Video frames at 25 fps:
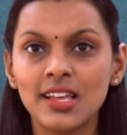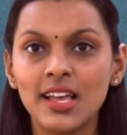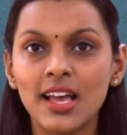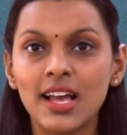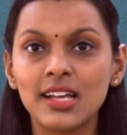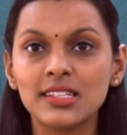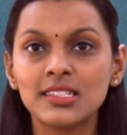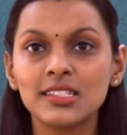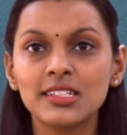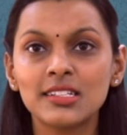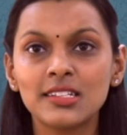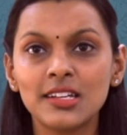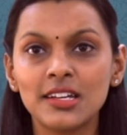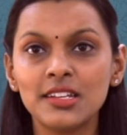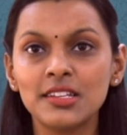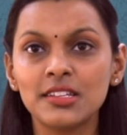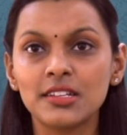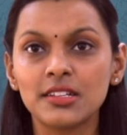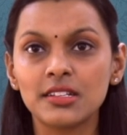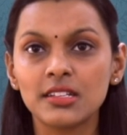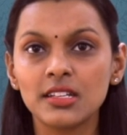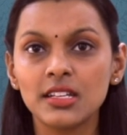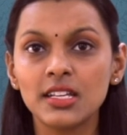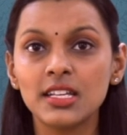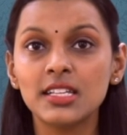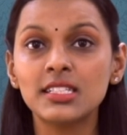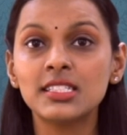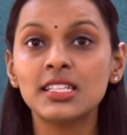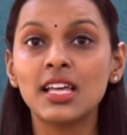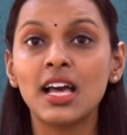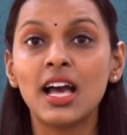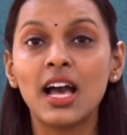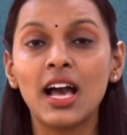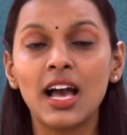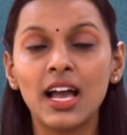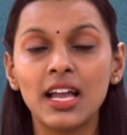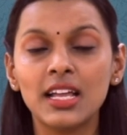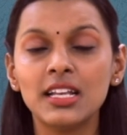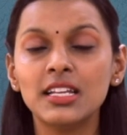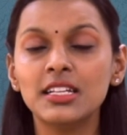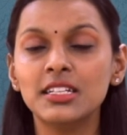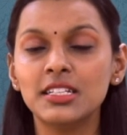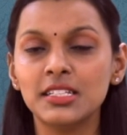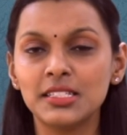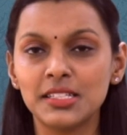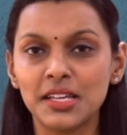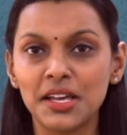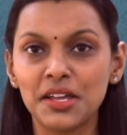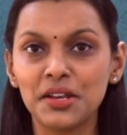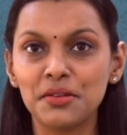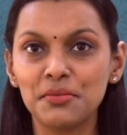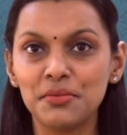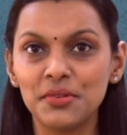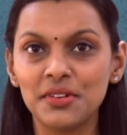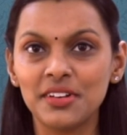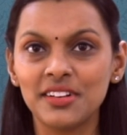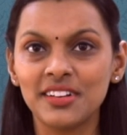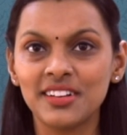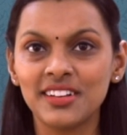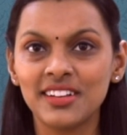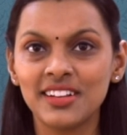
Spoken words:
as a career is highly desirable.